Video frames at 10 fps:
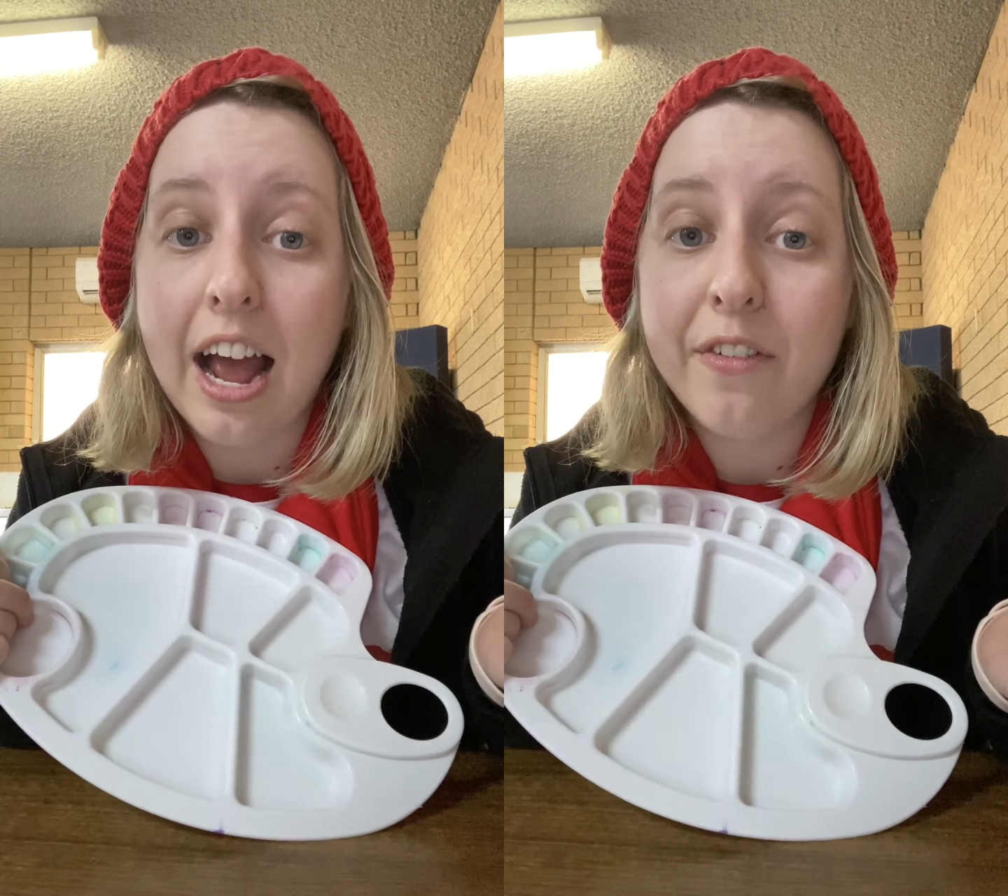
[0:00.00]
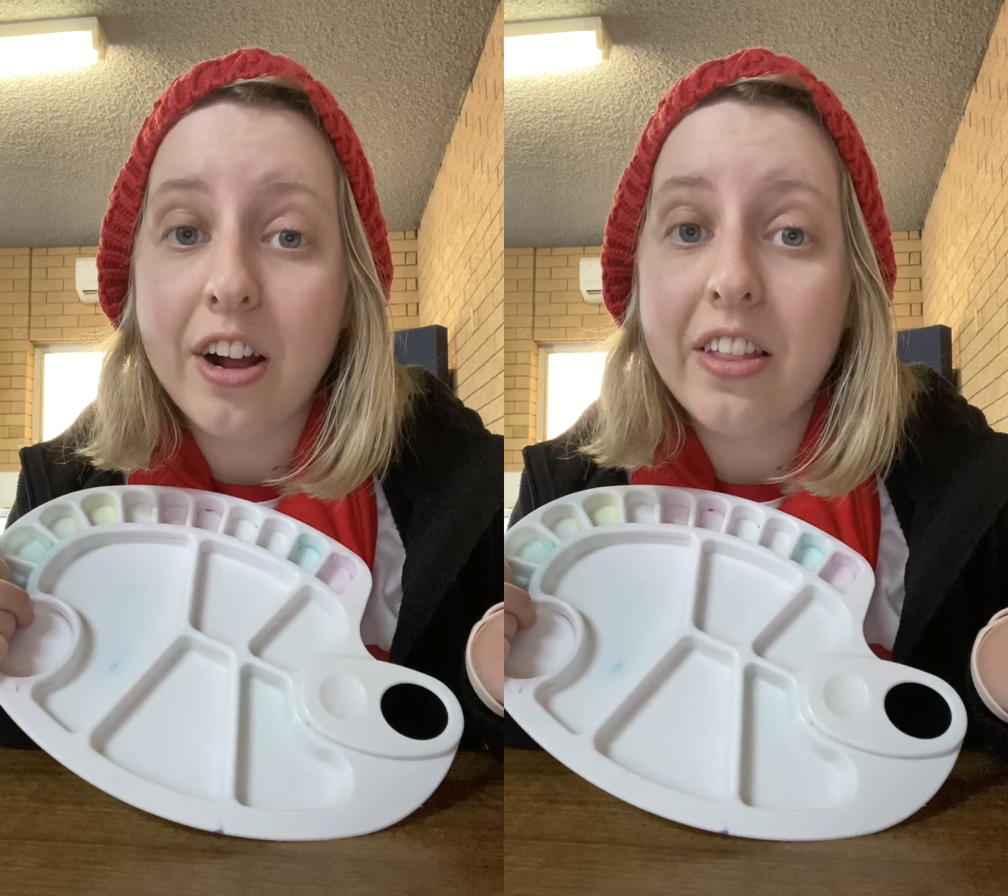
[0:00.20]

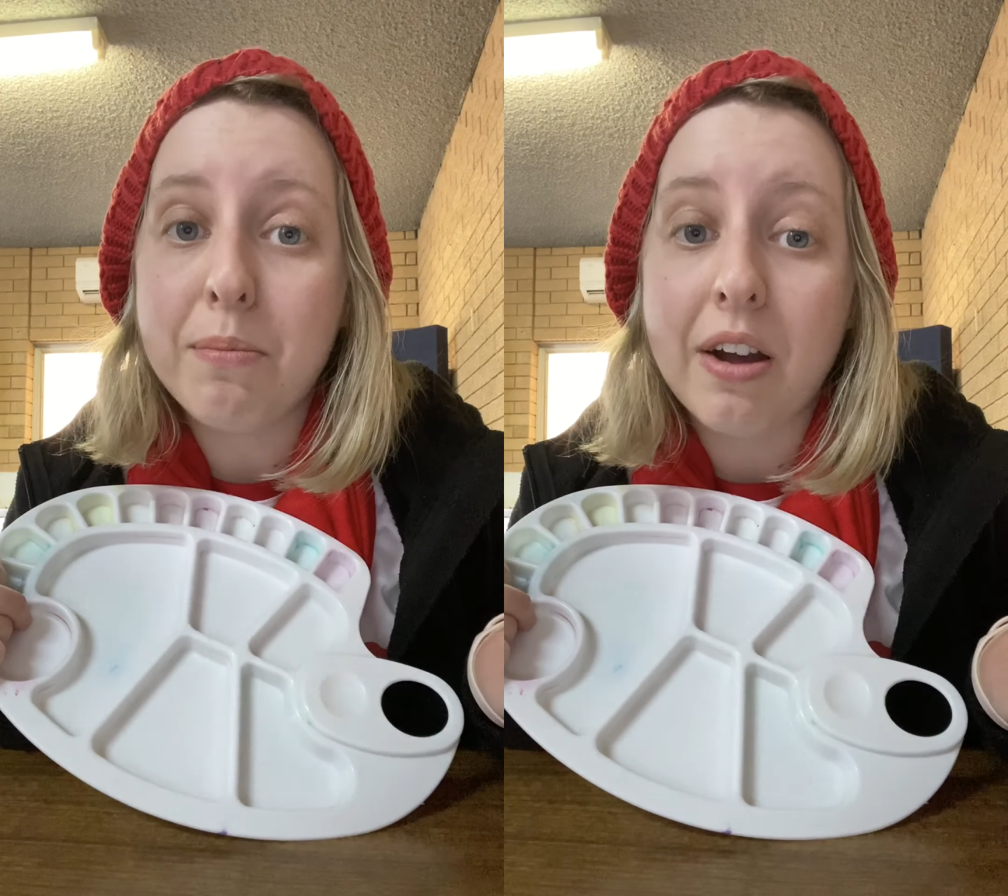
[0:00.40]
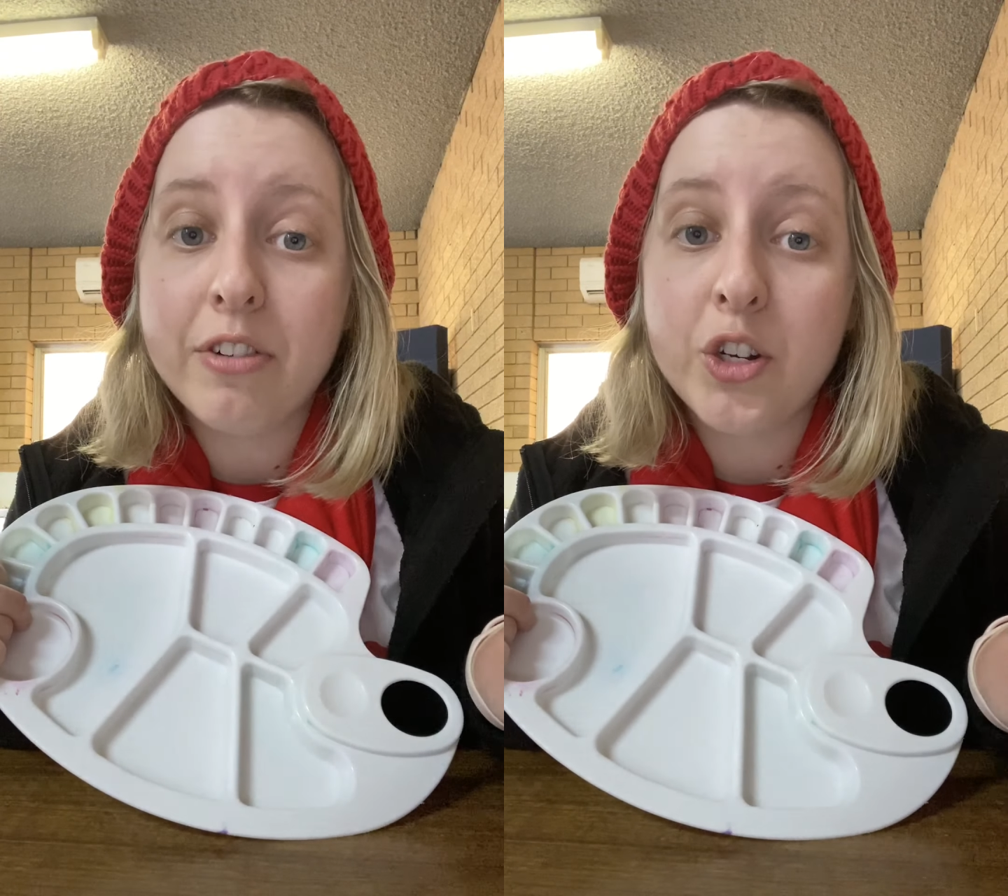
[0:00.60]
I found that
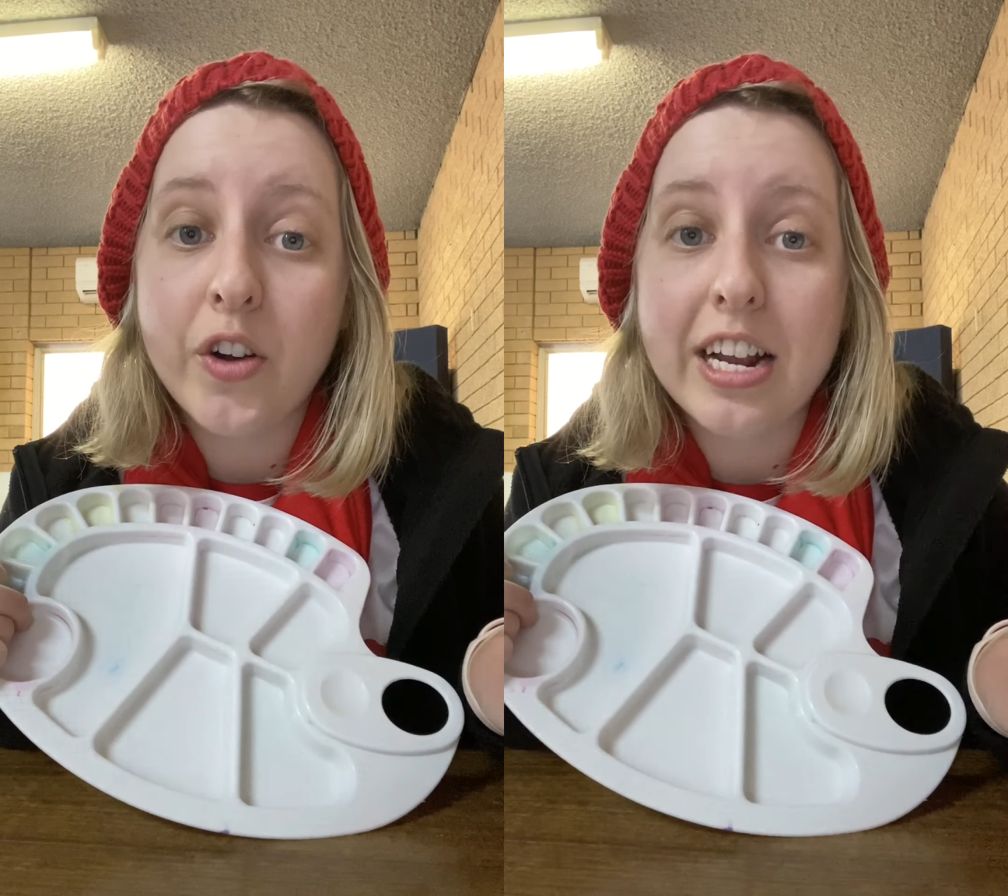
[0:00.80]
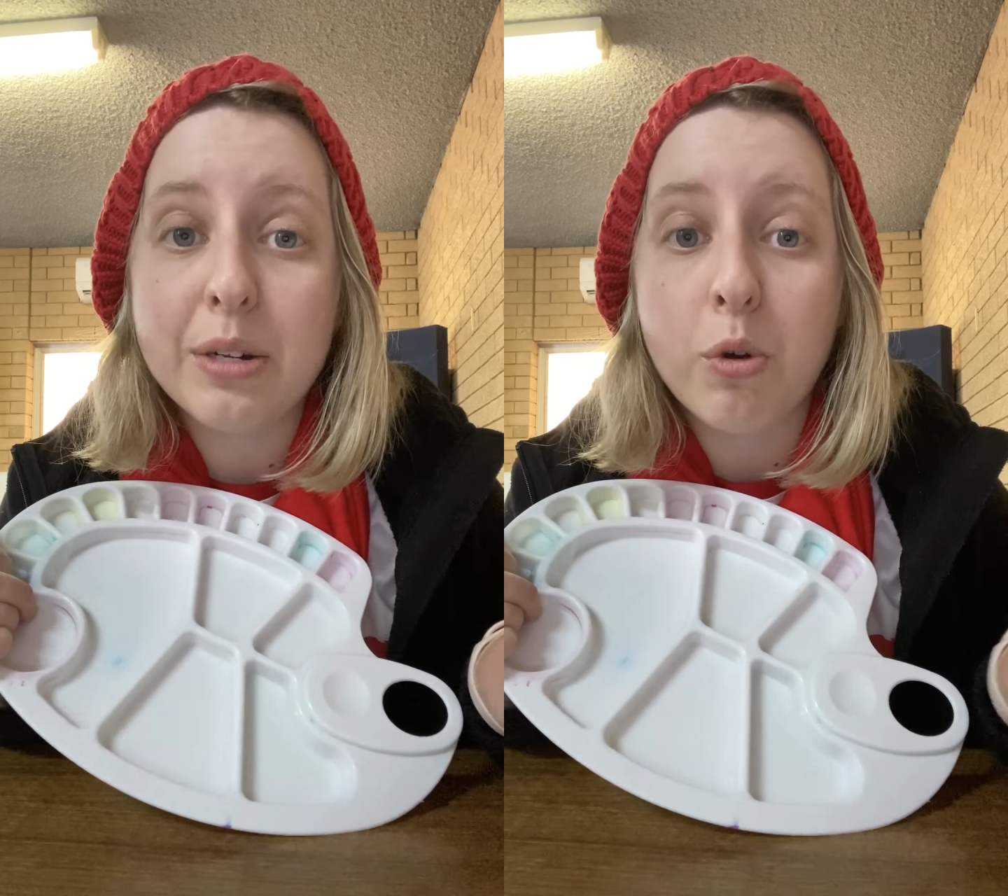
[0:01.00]
muffin trays